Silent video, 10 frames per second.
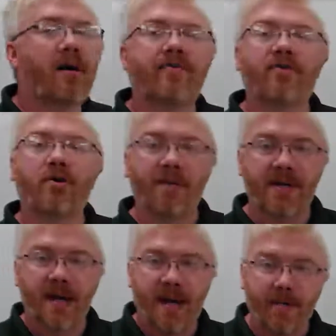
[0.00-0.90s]
of
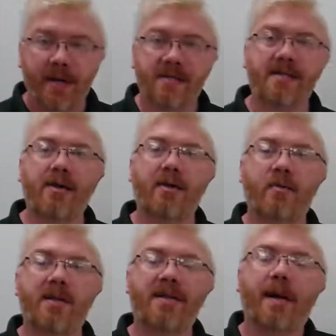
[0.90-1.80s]
thermodynamics dealing
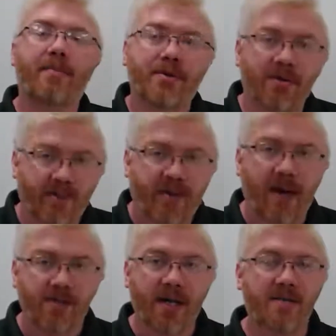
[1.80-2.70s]
with temperatures of
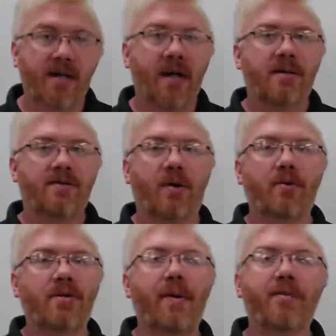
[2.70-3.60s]
objects. So
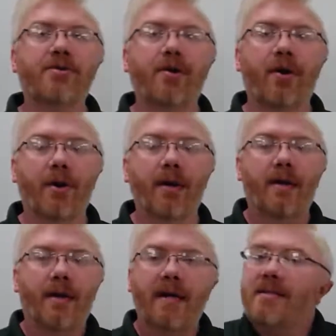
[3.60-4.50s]
temperature
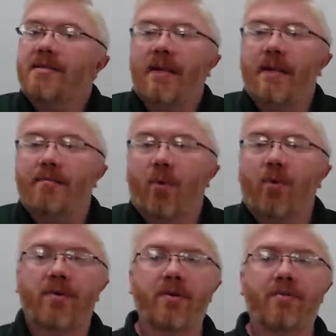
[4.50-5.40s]
is an
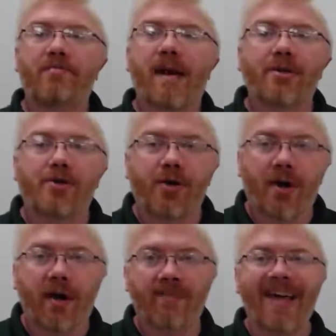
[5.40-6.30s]
important measure
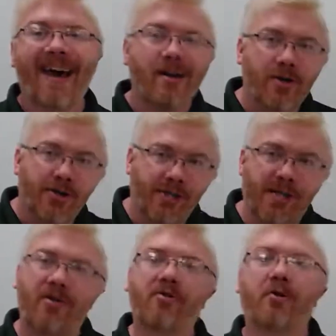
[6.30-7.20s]
of the energy,
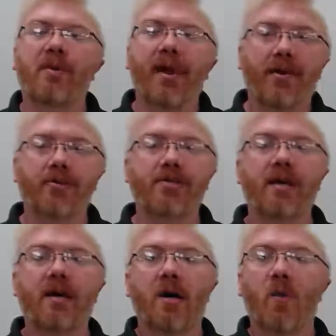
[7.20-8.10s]
the thermal
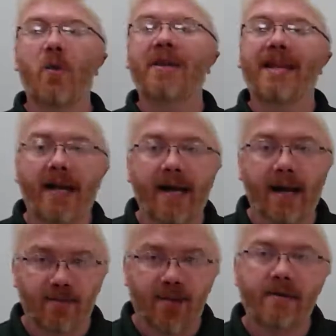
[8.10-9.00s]
energy within an
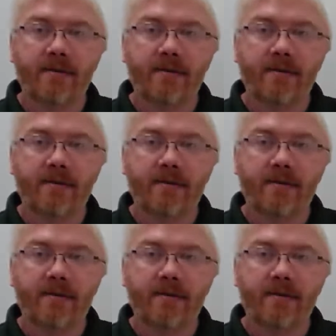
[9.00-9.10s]
object.